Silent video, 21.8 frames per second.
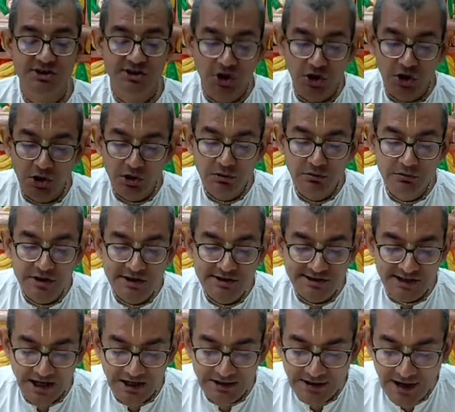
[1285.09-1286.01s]
So he
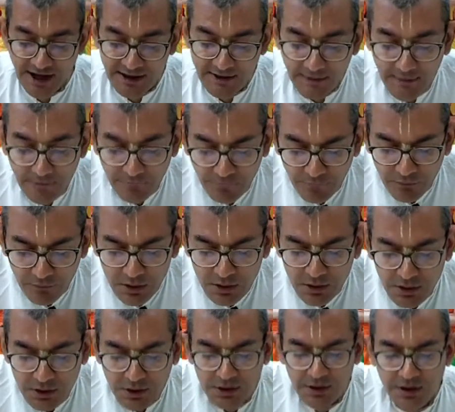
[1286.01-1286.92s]
said that
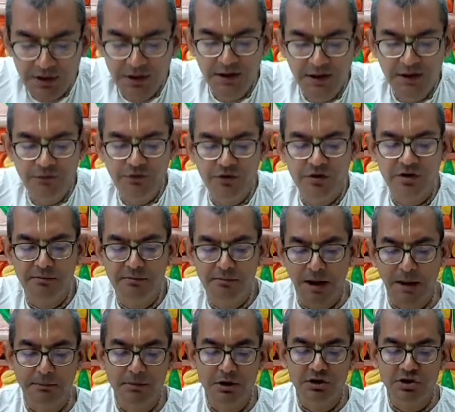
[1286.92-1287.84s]
if you
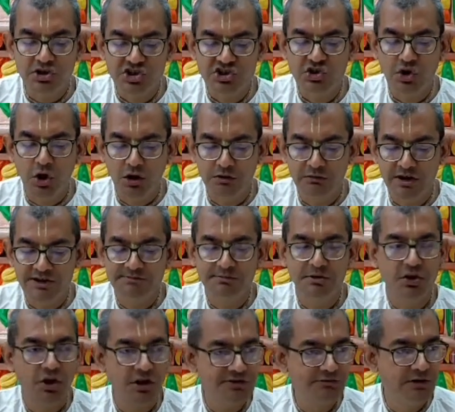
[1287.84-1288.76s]
remember Krishna always,
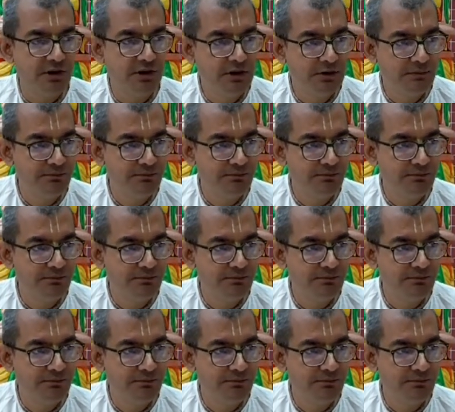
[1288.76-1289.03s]
because